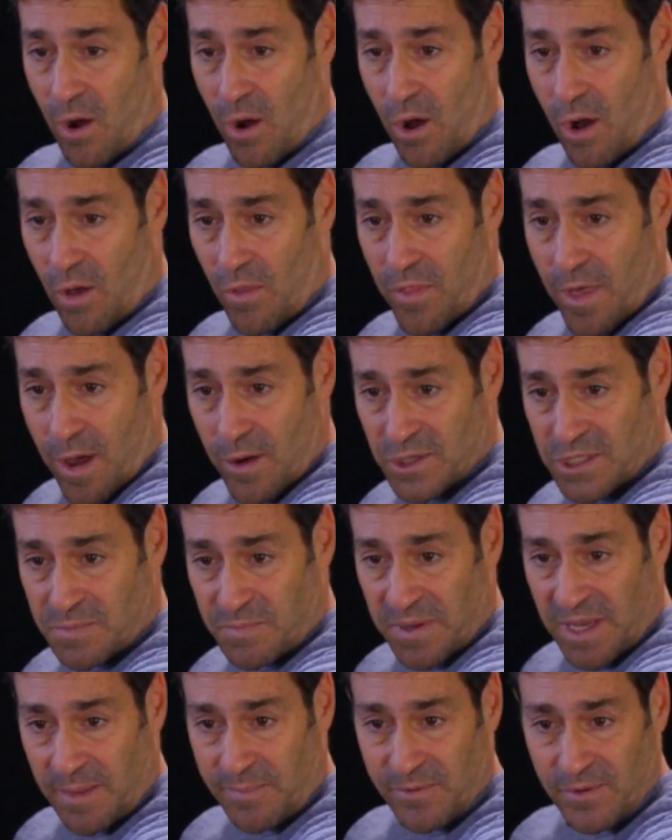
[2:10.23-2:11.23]
all those
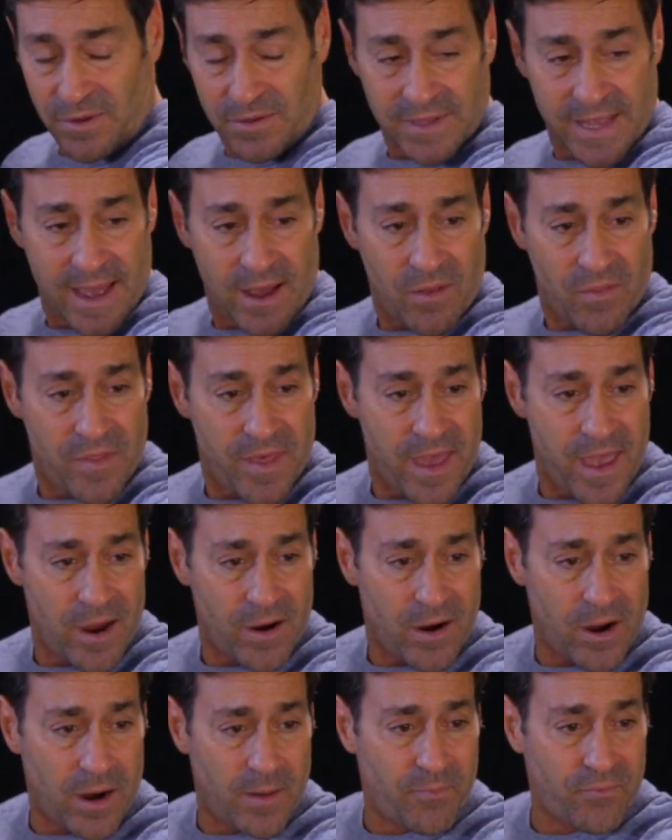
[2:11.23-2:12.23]
people down
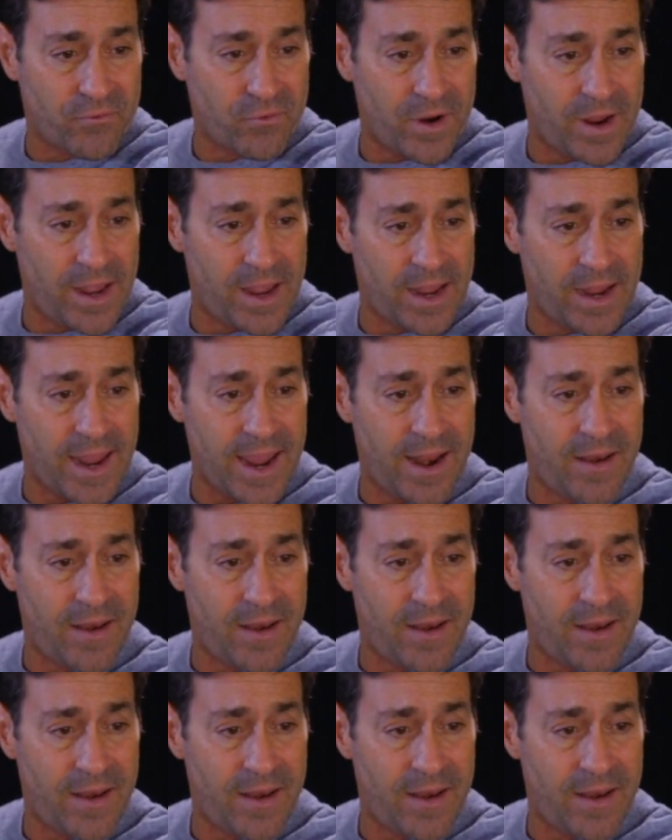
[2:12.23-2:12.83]
there are praying,